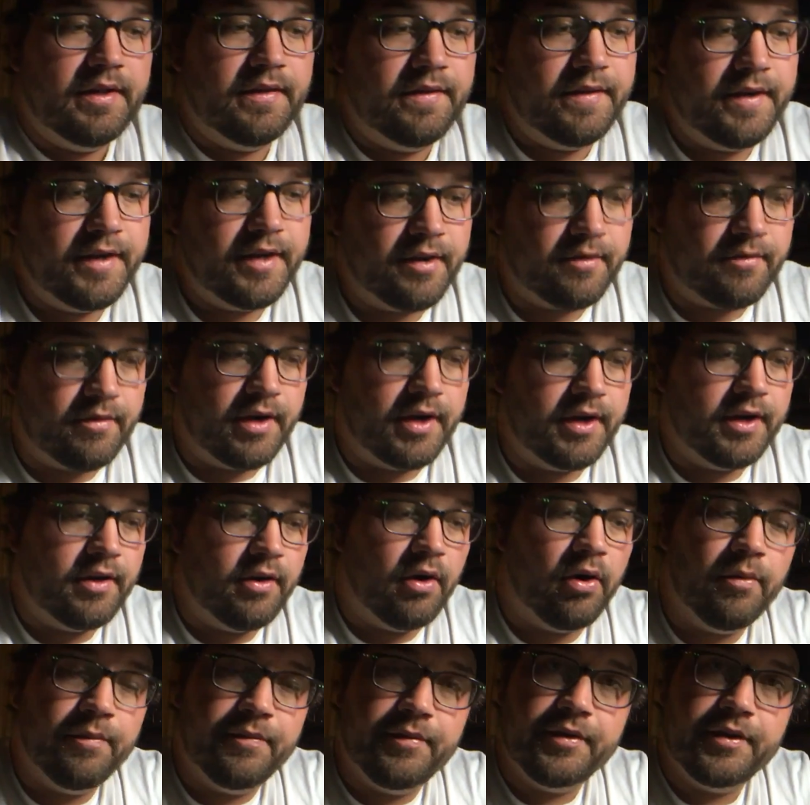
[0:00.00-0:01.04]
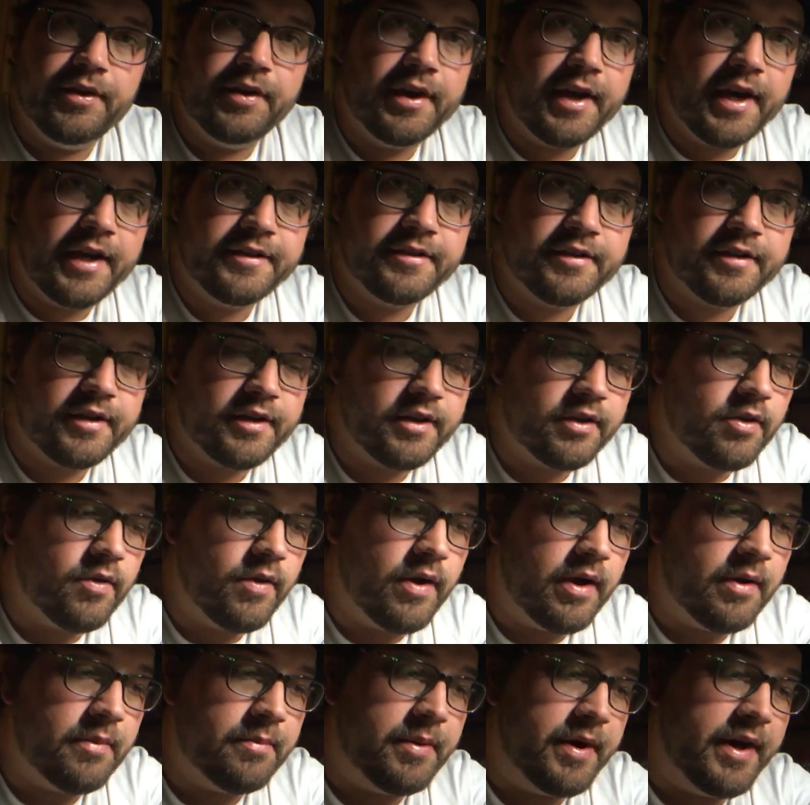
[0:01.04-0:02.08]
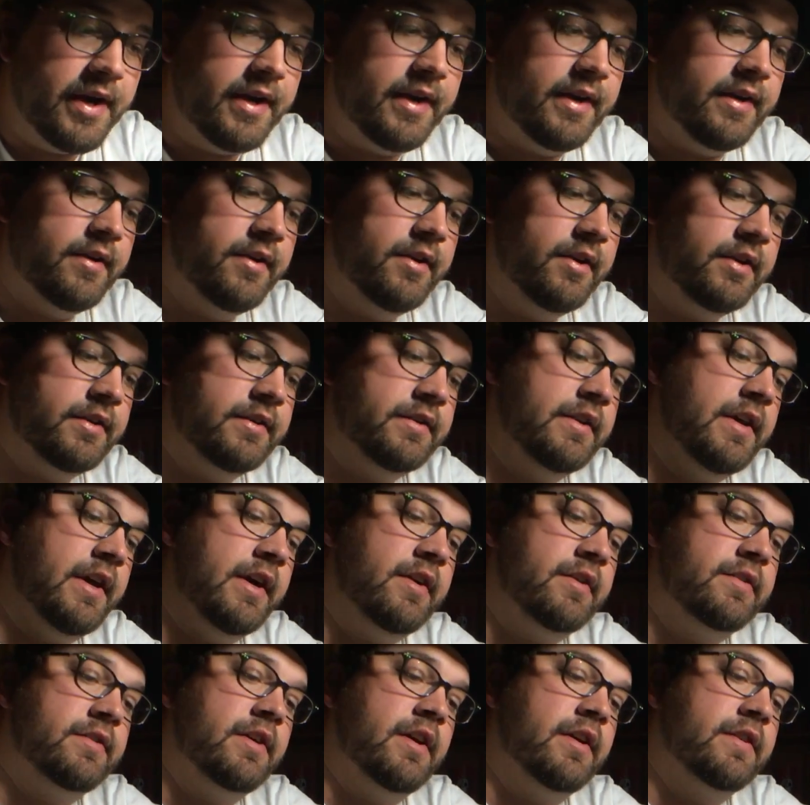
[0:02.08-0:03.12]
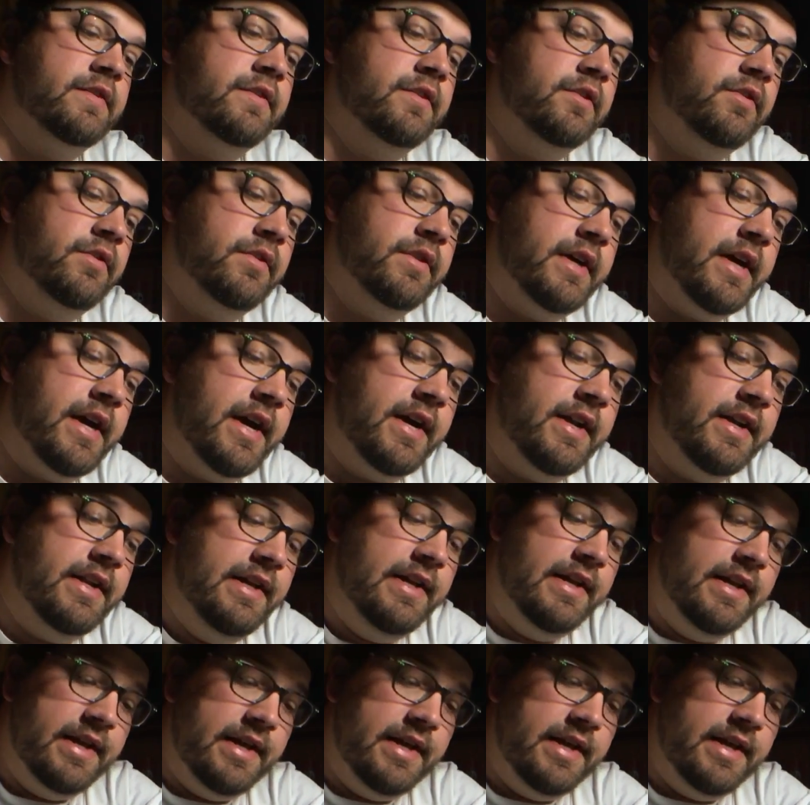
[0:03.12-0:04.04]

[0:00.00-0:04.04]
that you're running. Hopefully you guys are going to go out and buy a Hookz tire sauce and do that.